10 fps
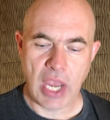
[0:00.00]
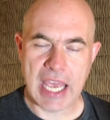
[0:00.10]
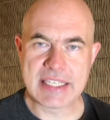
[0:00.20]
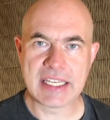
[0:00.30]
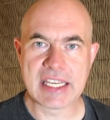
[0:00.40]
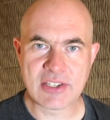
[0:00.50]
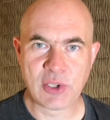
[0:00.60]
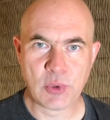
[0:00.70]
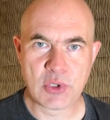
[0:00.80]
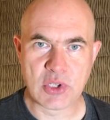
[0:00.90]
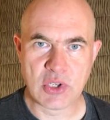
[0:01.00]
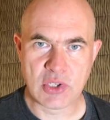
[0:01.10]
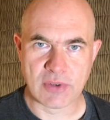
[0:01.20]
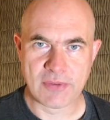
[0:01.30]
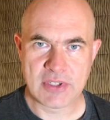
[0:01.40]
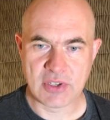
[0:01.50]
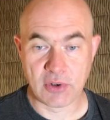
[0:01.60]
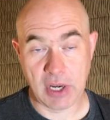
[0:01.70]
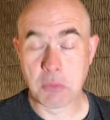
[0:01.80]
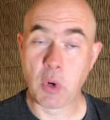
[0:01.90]
as it gets close to the surface,
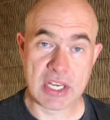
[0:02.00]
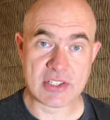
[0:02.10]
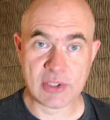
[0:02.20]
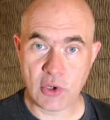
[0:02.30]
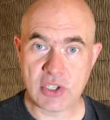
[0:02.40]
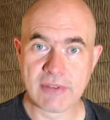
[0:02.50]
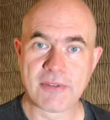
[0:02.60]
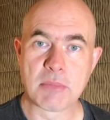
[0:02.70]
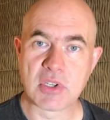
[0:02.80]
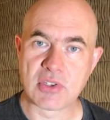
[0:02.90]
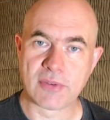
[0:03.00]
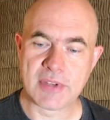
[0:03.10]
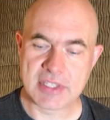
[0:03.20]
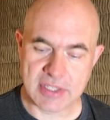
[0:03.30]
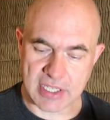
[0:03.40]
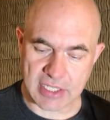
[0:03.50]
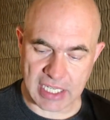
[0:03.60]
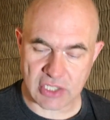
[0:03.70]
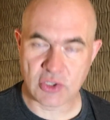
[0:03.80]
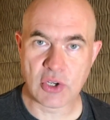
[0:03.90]
or when it's launching from the surface, the
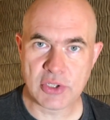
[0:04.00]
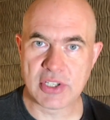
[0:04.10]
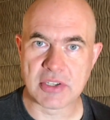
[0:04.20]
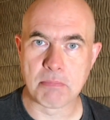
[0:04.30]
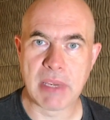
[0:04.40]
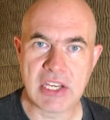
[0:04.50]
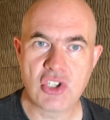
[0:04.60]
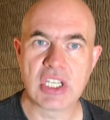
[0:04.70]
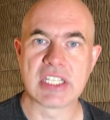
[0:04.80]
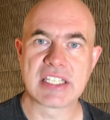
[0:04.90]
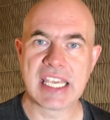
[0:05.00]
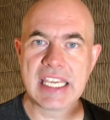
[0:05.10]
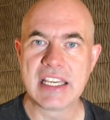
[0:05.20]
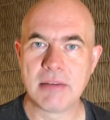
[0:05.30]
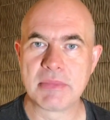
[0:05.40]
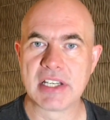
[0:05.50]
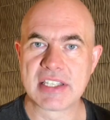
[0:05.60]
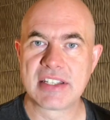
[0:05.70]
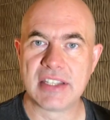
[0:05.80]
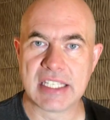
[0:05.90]
exhaust is impinging, it's kicking up
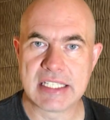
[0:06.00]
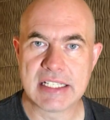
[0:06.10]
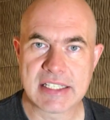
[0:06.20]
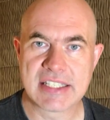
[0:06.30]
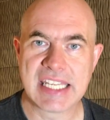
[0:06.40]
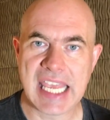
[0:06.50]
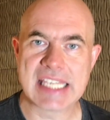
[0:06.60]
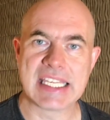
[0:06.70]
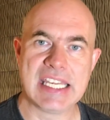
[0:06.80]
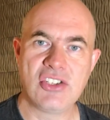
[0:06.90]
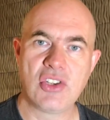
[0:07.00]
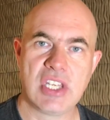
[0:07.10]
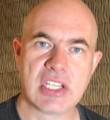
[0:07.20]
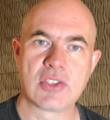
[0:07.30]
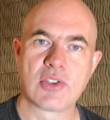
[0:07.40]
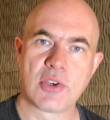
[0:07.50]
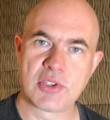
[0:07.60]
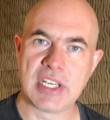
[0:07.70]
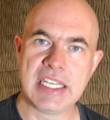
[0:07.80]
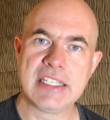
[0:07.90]
dust, the dust gets into the
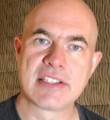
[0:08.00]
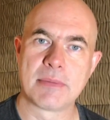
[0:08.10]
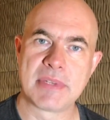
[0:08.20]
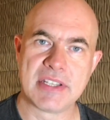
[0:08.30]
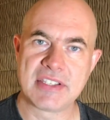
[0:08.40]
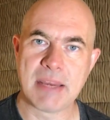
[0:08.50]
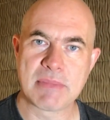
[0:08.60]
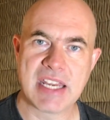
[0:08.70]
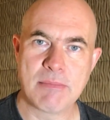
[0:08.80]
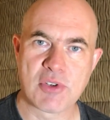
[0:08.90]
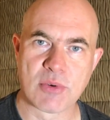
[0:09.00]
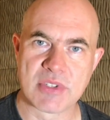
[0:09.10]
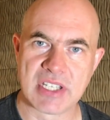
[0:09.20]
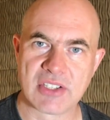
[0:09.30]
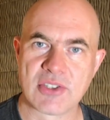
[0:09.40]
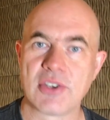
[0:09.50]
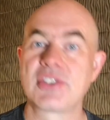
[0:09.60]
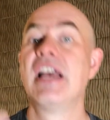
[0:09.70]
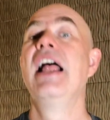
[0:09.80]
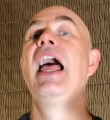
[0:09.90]
exhaust and heats up to the same temperature as the
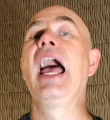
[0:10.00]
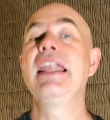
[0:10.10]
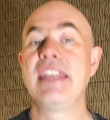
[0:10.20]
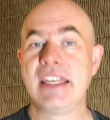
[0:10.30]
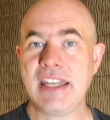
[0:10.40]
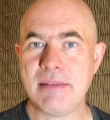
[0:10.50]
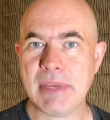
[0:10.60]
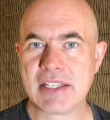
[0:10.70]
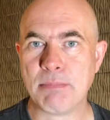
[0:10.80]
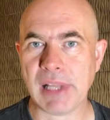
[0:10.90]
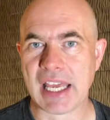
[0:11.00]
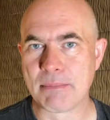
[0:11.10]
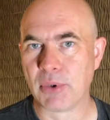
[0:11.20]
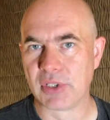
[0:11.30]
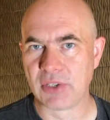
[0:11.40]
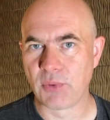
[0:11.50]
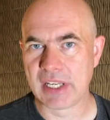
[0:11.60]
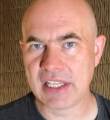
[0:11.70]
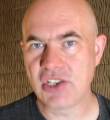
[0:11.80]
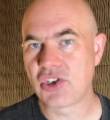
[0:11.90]
exhaust, and then emits black body
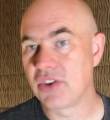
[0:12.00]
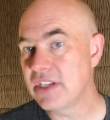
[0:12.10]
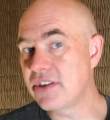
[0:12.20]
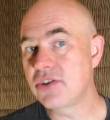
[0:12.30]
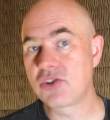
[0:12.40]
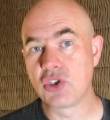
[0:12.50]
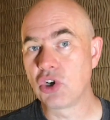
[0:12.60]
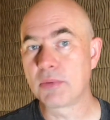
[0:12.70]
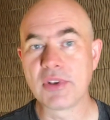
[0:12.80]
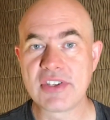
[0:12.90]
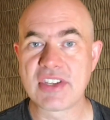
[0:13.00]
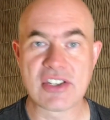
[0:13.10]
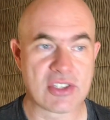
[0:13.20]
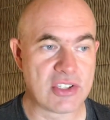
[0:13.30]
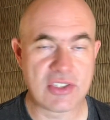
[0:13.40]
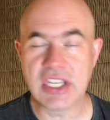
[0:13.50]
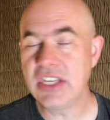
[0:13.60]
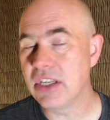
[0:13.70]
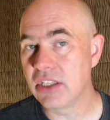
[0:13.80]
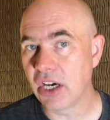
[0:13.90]
radiation. This is normal, this is actually
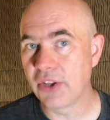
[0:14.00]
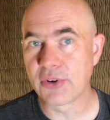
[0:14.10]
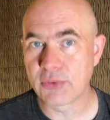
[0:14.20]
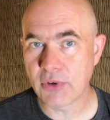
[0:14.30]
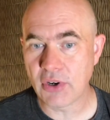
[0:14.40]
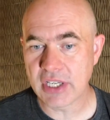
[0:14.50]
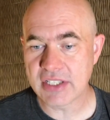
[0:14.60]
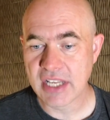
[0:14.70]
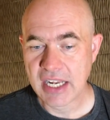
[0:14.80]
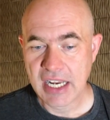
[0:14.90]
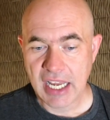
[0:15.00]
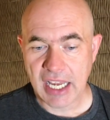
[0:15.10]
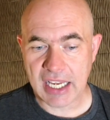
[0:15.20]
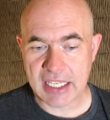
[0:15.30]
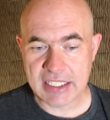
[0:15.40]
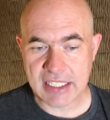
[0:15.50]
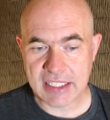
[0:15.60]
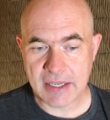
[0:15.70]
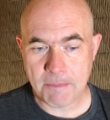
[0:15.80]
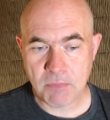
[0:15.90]
seen in other rockets. And
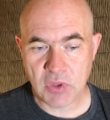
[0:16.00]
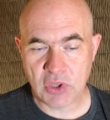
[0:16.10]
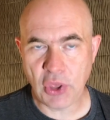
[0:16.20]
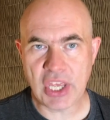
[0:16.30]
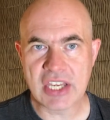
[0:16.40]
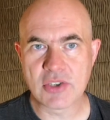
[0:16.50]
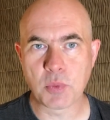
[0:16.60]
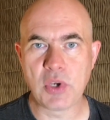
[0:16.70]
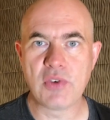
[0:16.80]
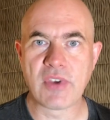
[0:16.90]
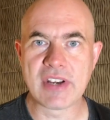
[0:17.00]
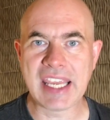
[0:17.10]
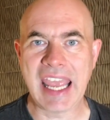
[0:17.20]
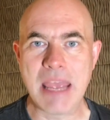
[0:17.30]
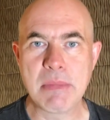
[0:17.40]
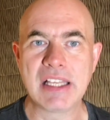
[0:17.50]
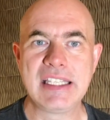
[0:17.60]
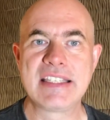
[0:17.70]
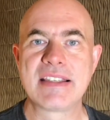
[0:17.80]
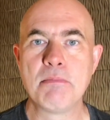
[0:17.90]
uh, the thing is, when you've got a
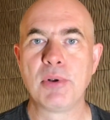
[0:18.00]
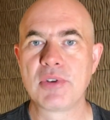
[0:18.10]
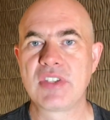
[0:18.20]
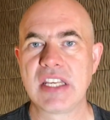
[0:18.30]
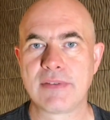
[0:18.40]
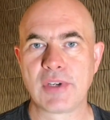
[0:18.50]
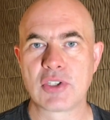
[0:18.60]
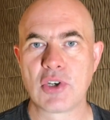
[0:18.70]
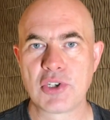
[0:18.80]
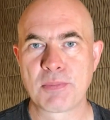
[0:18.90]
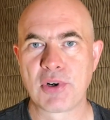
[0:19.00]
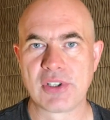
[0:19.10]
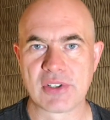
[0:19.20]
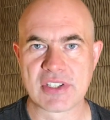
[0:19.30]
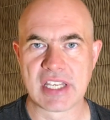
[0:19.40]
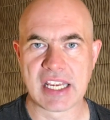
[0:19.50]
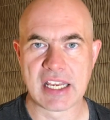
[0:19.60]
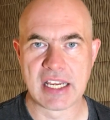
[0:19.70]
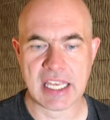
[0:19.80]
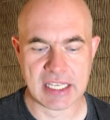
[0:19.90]
chemically simple set of exhaust products like
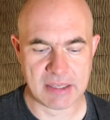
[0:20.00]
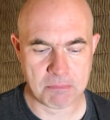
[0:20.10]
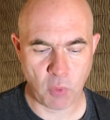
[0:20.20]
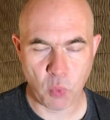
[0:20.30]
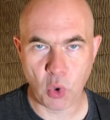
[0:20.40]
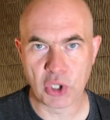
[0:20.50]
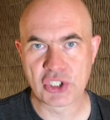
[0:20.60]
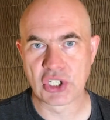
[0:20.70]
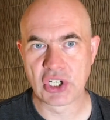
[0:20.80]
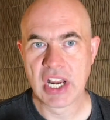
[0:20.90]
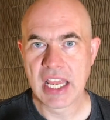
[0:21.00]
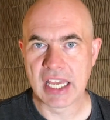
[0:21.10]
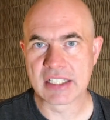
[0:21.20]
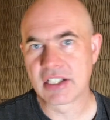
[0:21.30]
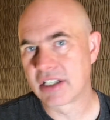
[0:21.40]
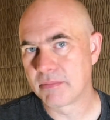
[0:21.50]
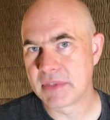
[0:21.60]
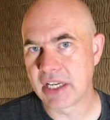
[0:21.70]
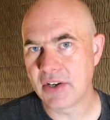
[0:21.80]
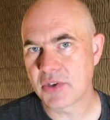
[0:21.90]
um, water and carbon
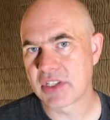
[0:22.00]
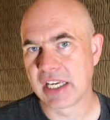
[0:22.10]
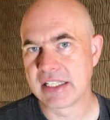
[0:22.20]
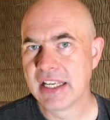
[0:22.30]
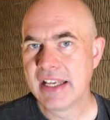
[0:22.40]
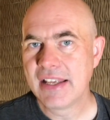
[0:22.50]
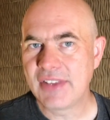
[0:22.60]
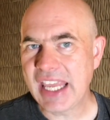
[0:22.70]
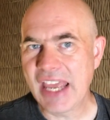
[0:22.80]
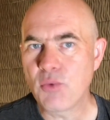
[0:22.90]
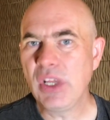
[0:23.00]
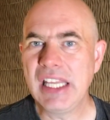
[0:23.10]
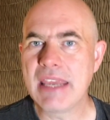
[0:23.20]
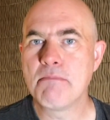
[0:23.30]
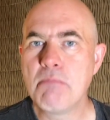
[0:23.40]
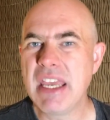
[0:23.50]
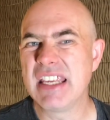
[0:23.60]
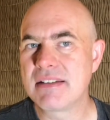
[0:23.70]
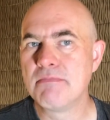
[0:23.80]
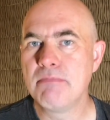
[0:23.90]
dioxide, they can't really
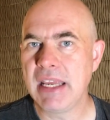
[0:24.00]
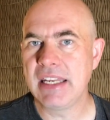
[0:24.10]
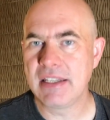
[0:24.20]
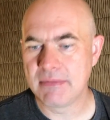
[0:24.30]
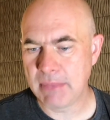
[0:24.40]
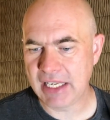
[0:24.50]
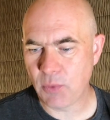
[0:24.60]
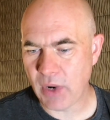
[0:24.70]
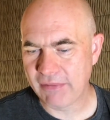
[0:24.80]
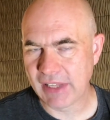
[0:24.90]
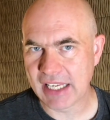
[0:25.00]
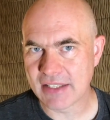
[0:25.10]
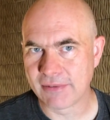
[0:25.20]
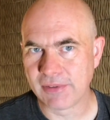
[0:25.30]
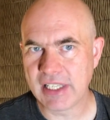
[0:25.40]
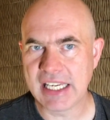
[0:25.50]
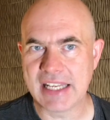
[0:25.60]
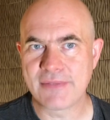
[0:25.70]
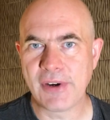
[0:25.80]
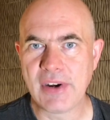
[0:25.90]
emit many, many wavelengths of light.
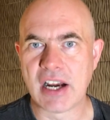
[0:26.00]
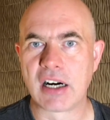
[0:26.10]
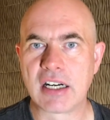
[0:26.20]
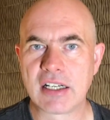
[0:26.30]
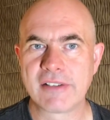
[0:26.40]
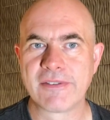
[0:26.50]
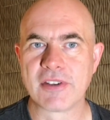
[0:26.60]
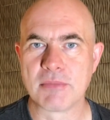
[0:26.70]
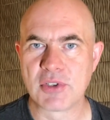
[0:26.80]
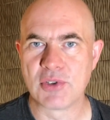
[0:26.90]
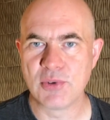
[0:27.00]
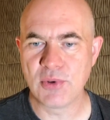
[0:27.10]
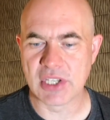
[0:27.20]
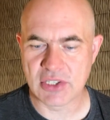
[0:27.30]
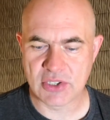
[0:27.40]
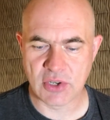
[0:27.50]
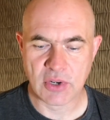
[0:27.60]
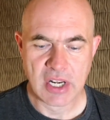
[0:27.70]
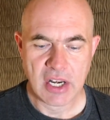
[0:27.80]
It's very hard for them to do this. So,